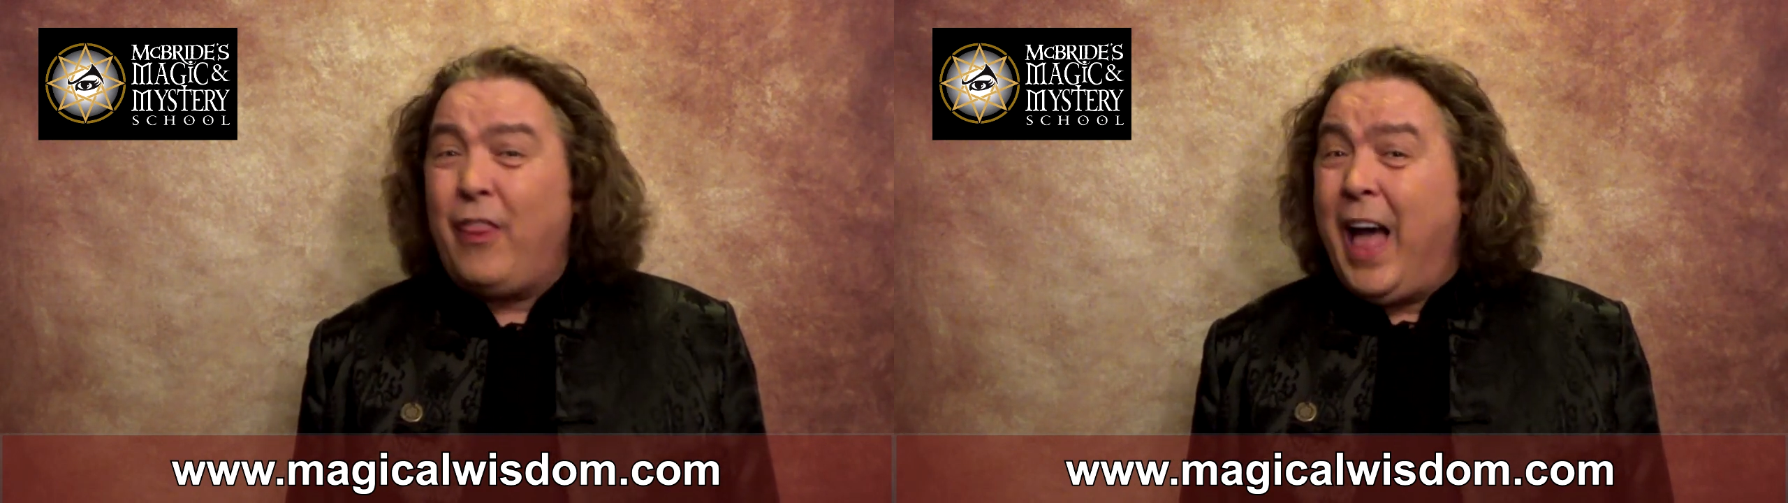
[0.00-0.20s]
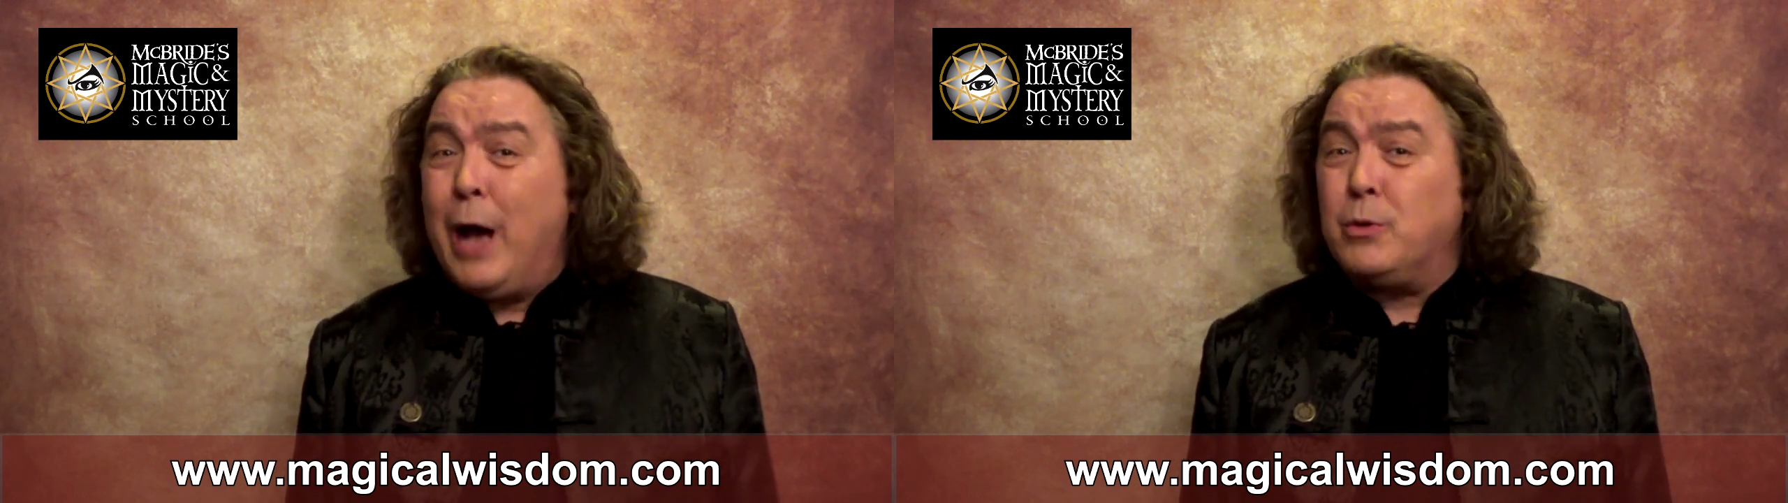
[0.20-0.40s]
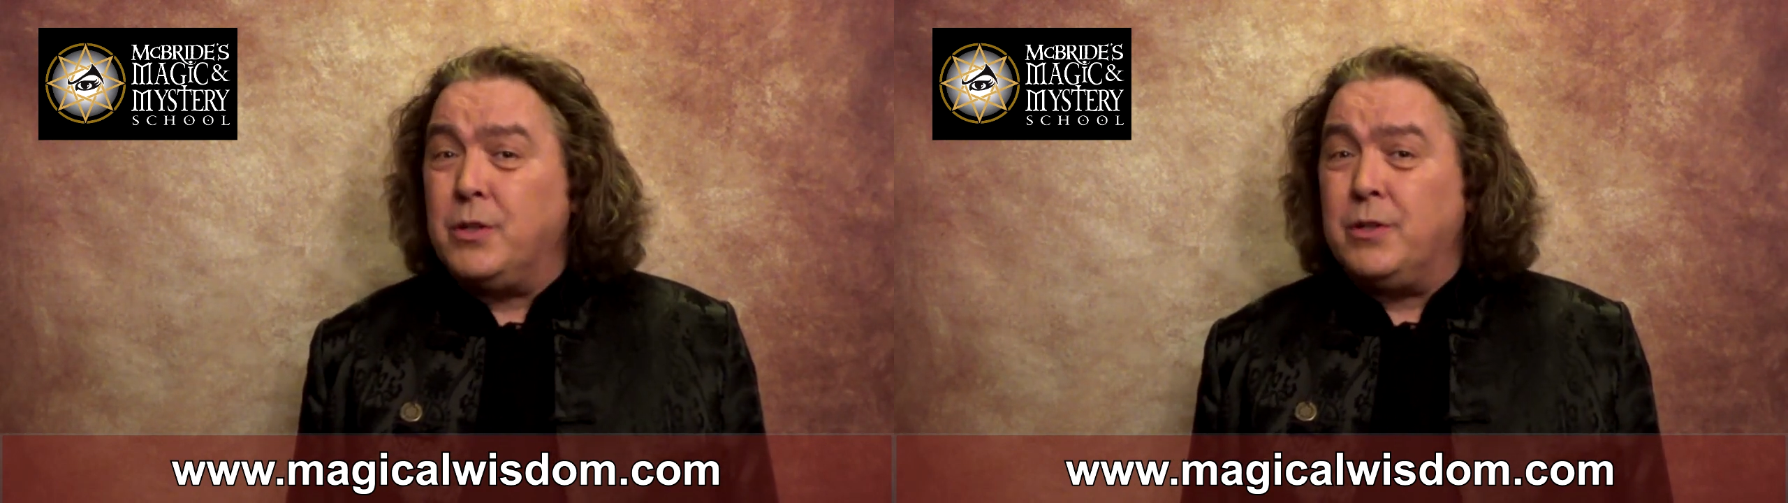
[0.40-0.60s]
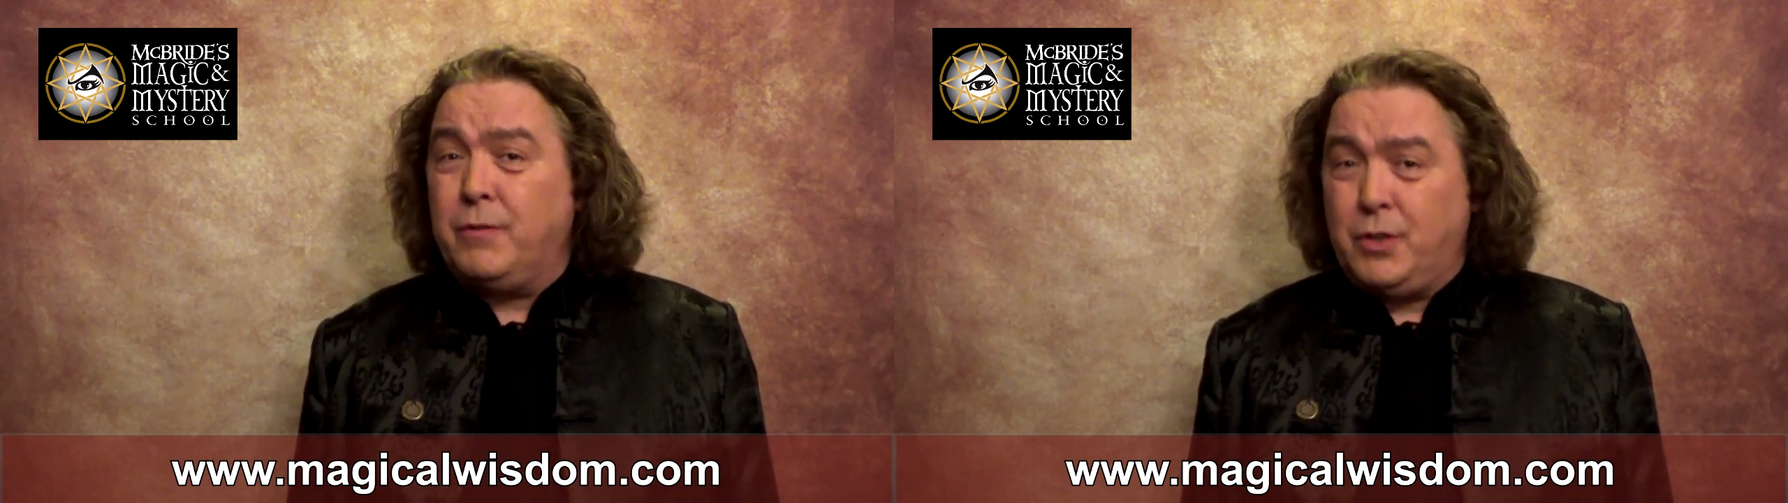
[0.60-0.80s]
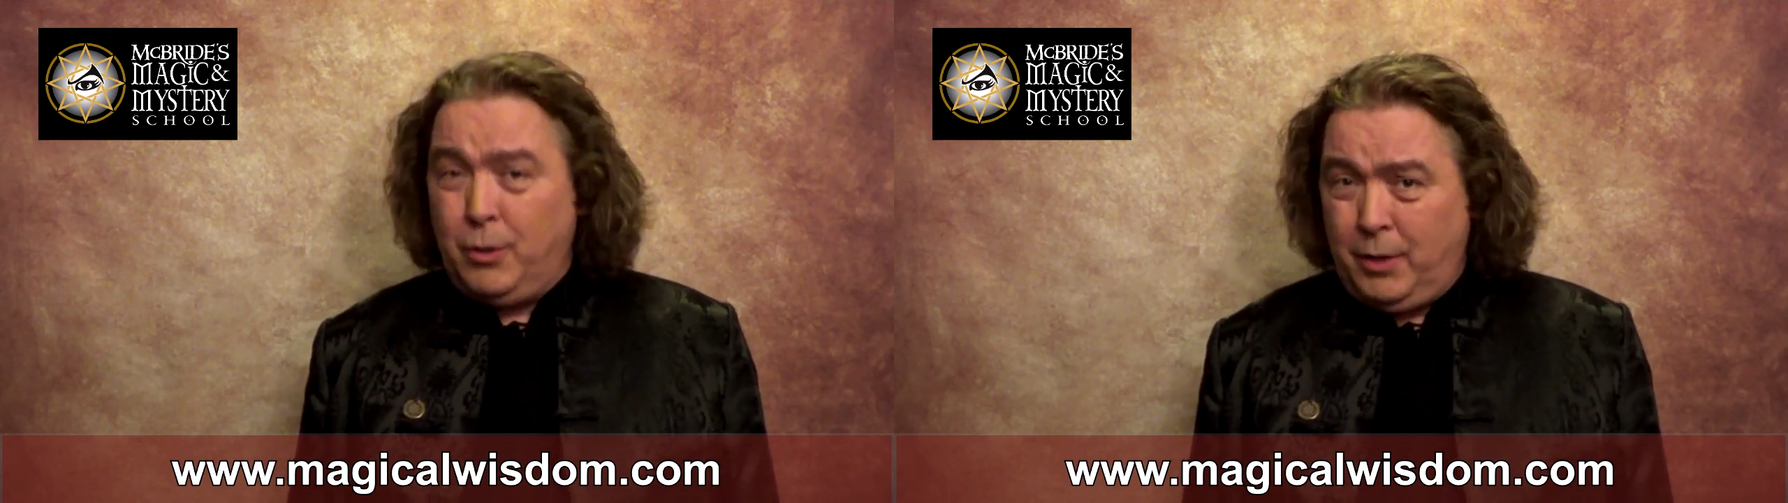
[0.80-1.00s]
thousands of
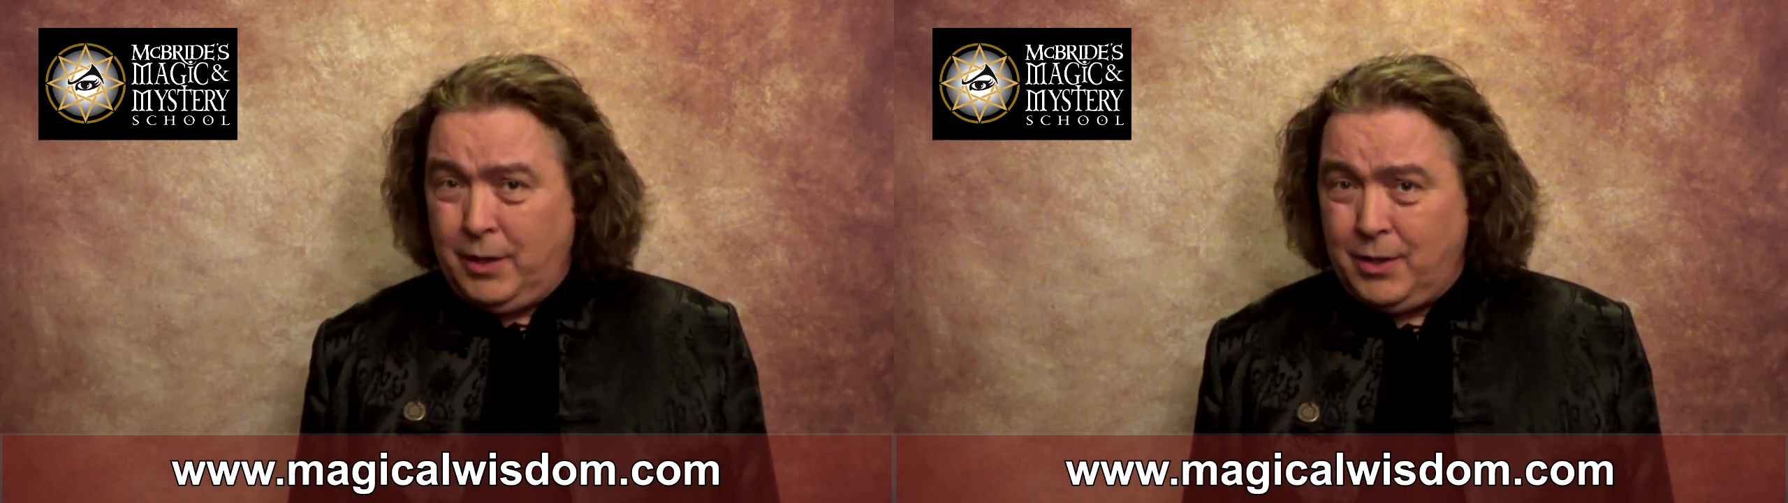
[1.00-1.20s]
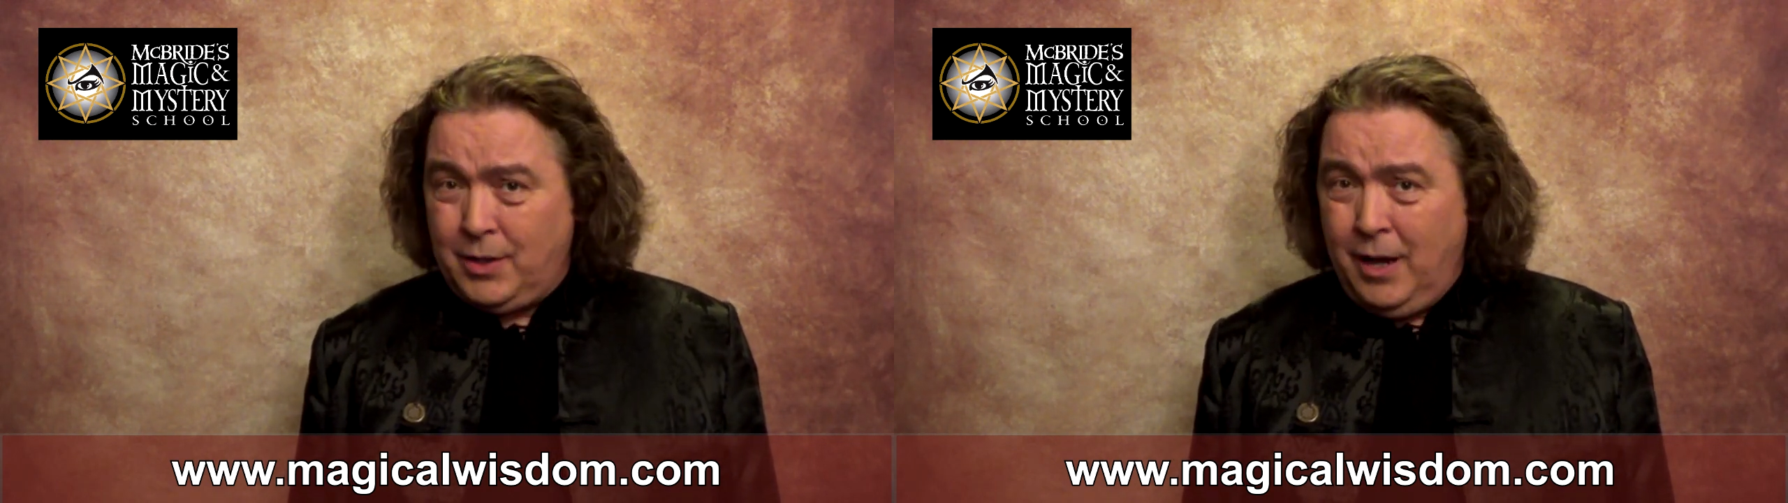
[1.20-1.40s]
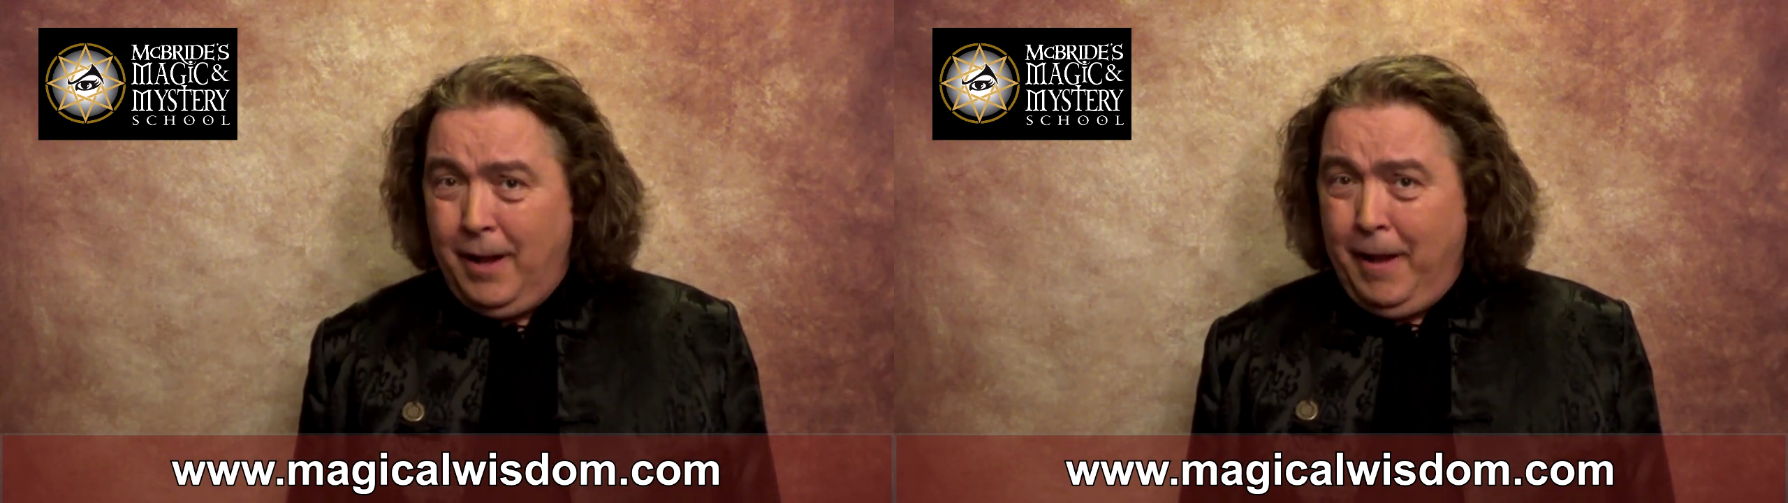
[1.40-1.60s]
students.